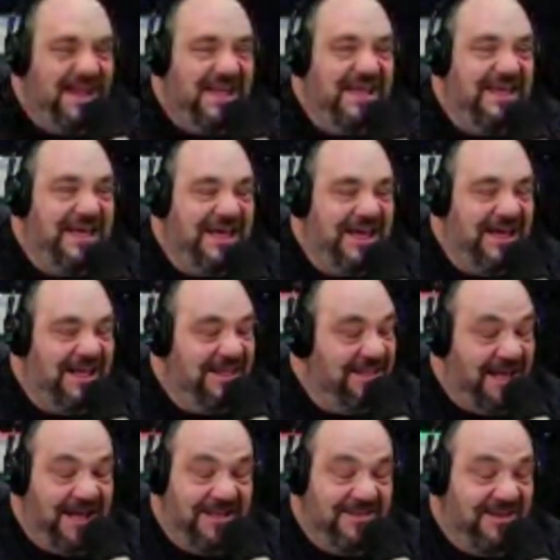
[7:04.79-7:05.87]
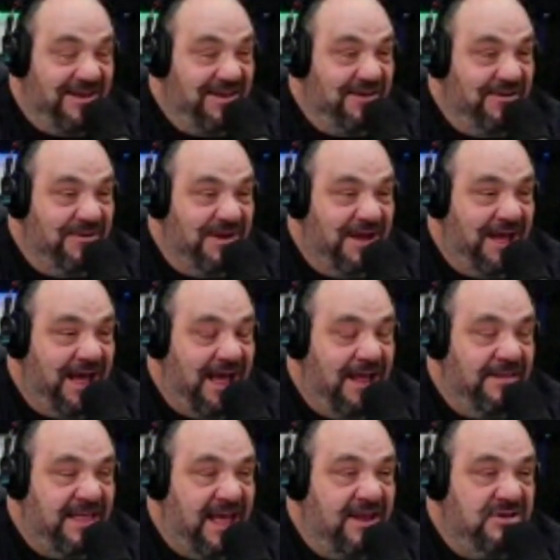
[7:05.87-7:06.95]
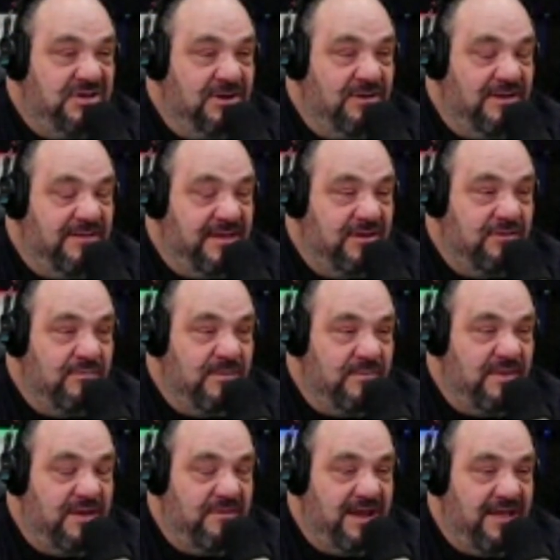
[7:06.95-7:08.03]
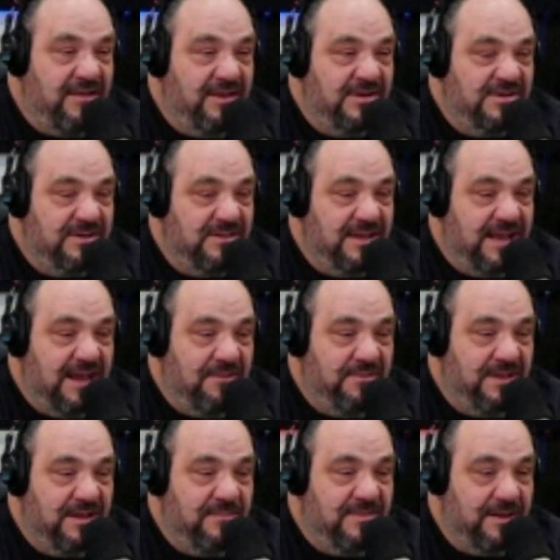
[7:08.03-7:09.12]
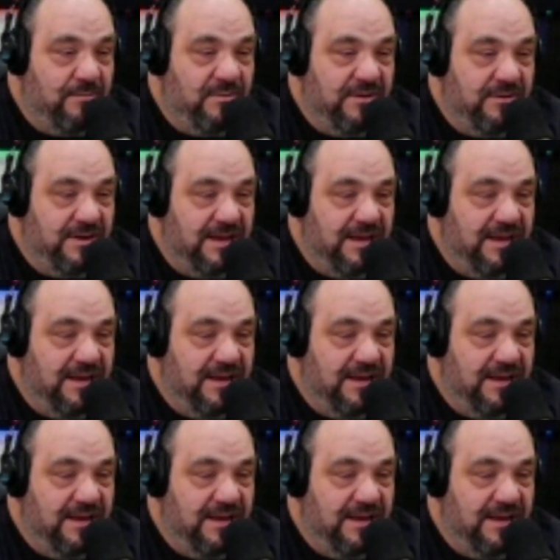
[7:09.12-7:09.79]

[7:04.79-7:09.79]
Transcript: He, uh, I'll tell you, that show that you remember that reality show they had with him and that weird kid.